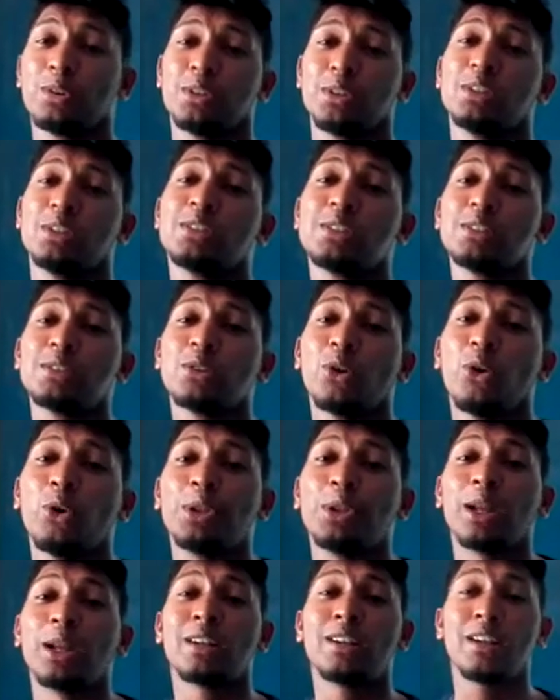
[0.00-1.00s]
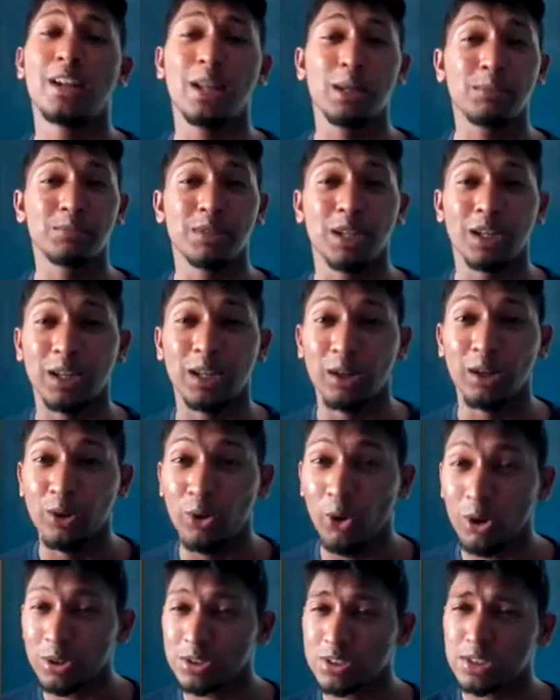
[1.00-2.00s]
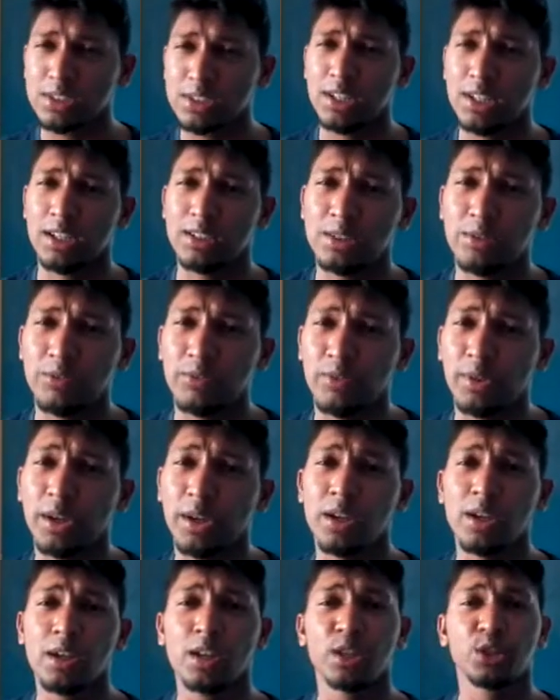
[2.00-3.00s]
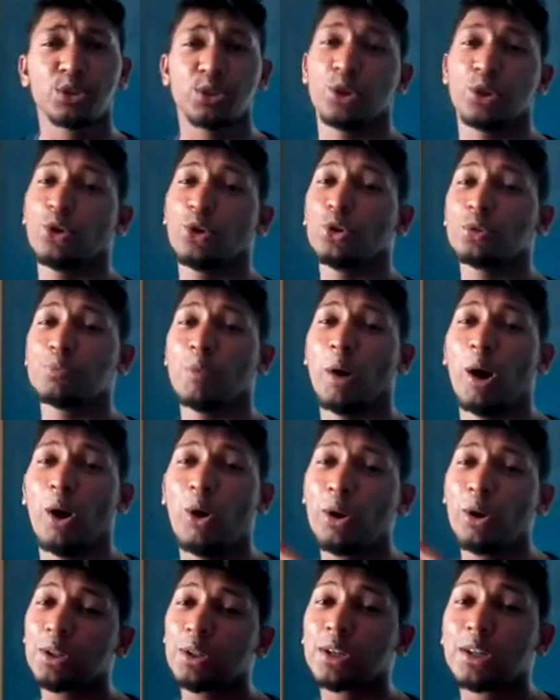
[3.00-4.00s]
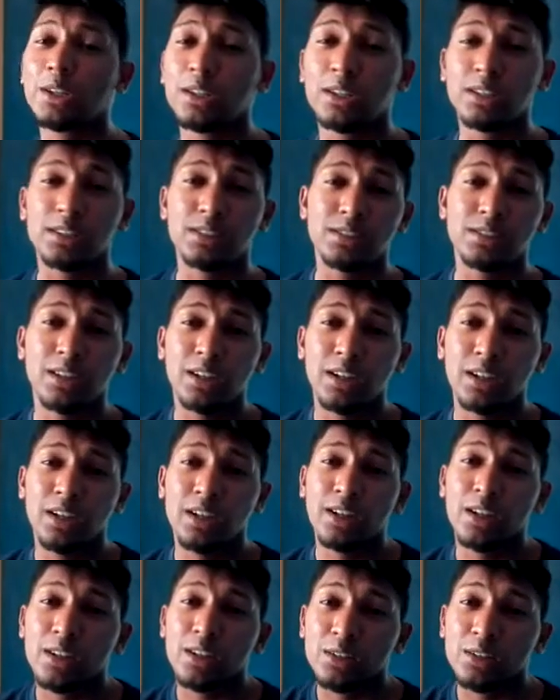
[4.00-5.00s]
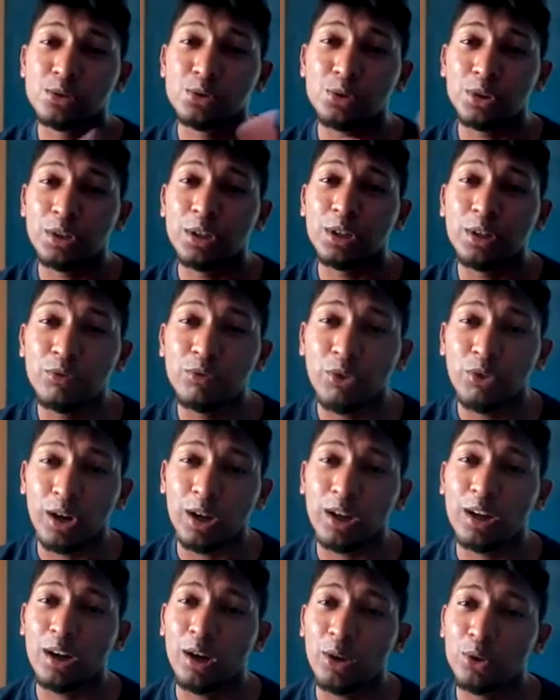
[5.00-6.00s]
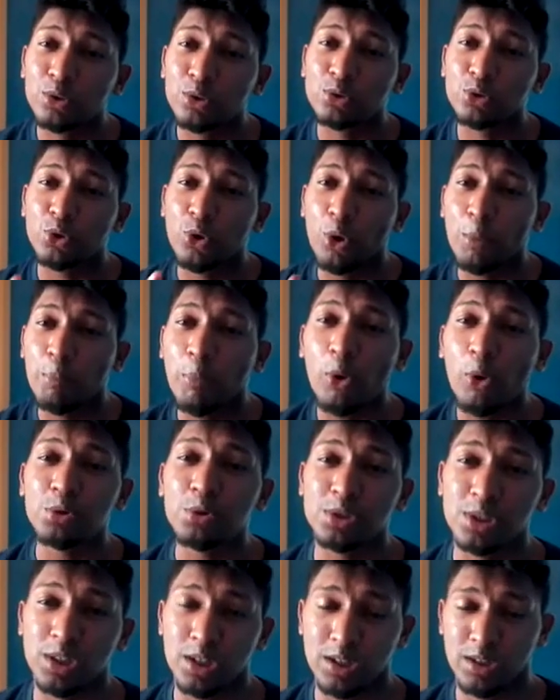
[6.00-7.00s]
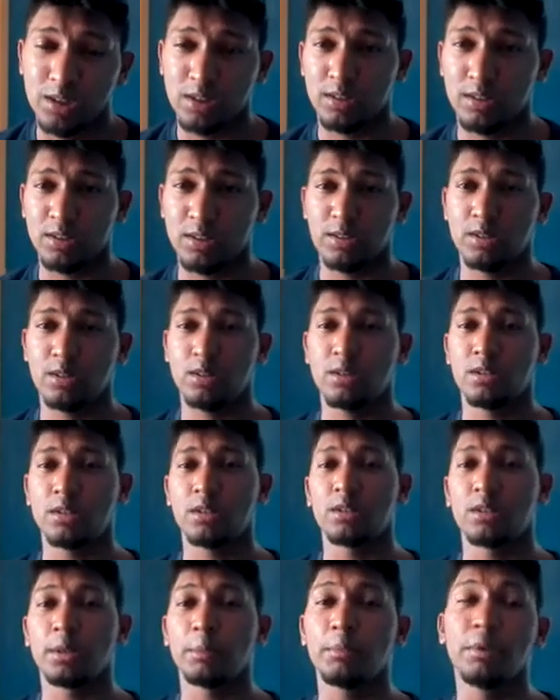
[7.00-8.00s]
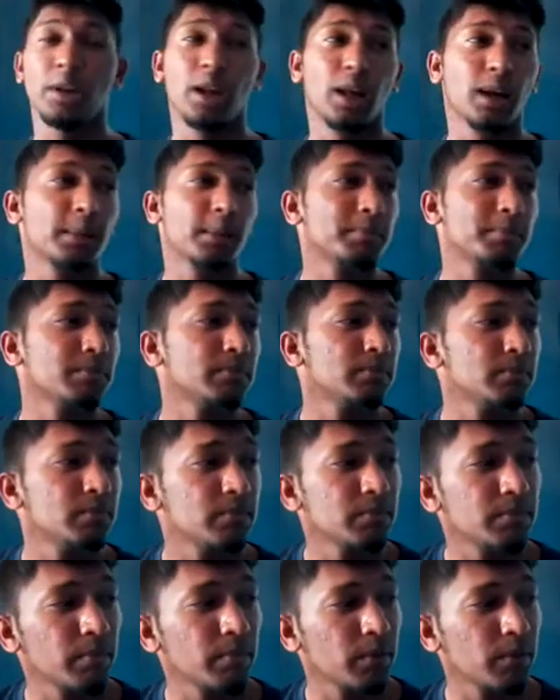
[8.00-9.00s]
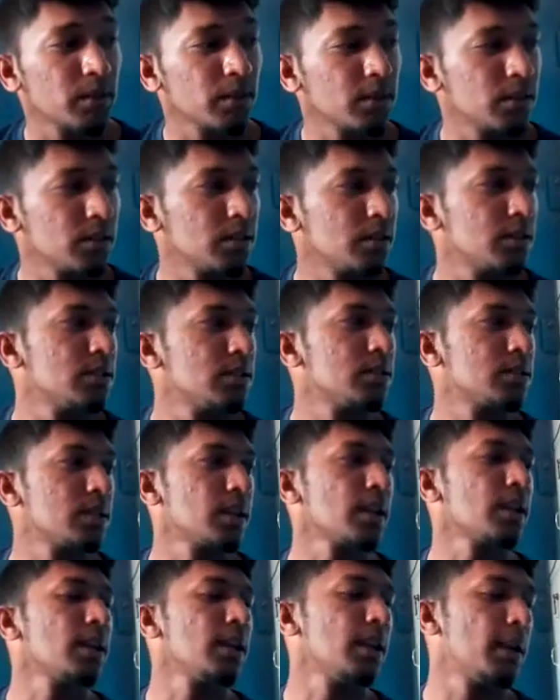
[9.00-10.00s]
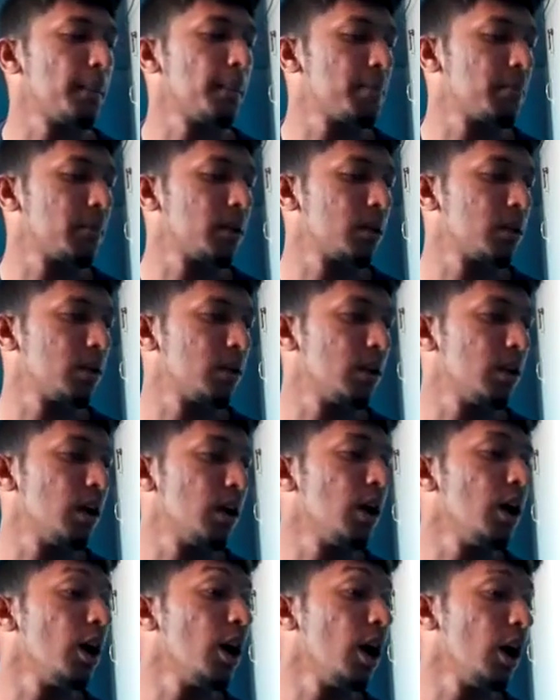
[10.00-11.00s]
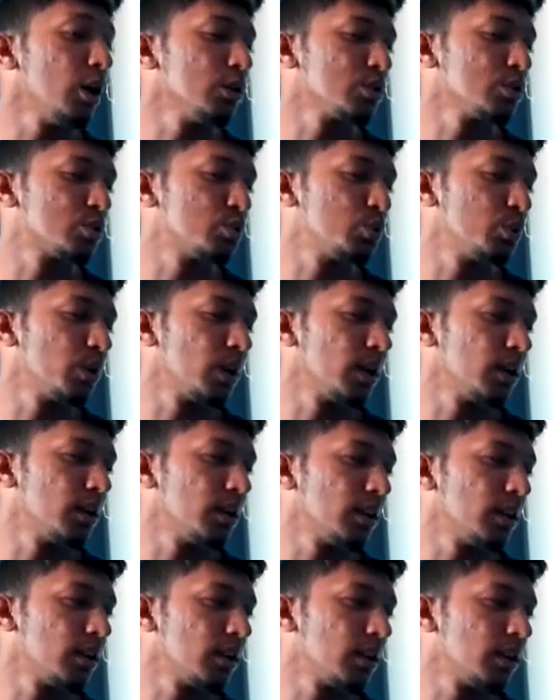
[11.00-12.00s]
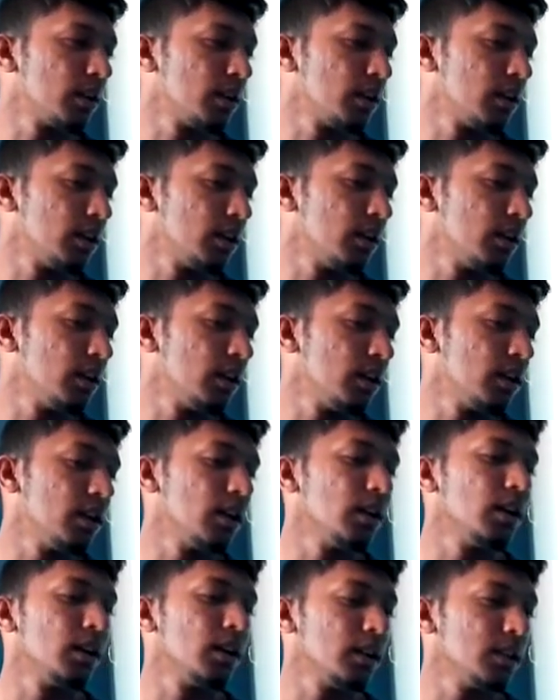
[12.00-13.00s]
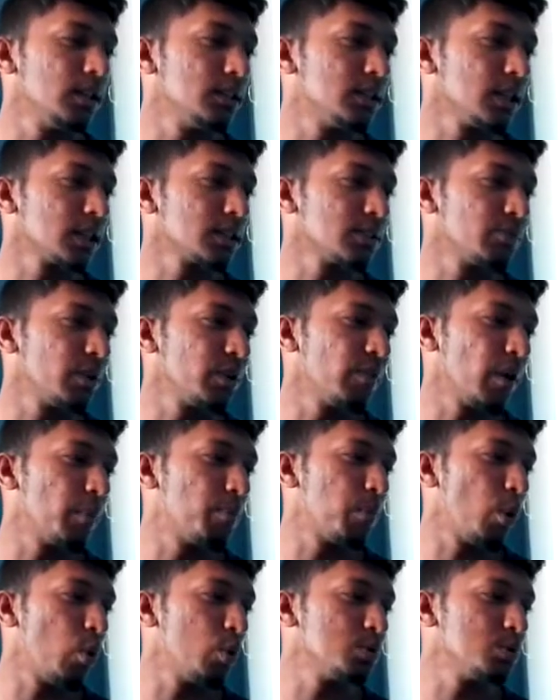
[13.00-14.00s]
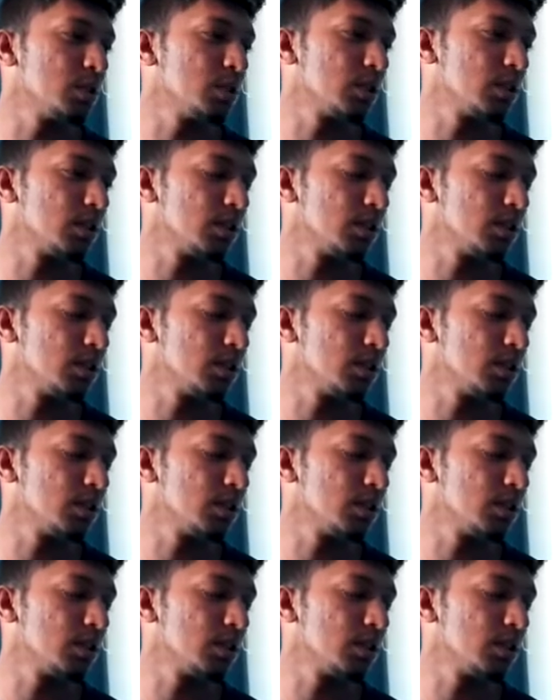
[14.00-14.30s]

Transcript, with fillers: This is all the claim that he lost his taxi fare so he goes by all the girls seeking for a crown to go posy. Be like sticky or oh, two rand there. He taxi fare by posy.